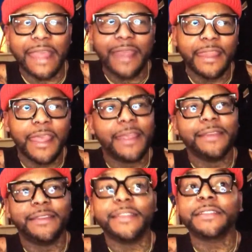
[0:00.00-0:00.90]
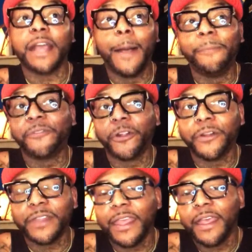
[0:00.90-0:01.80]
That
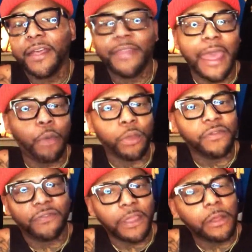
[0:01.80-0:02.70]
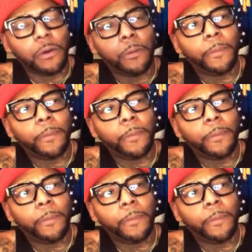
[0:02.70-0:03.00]
discomfort that we feel,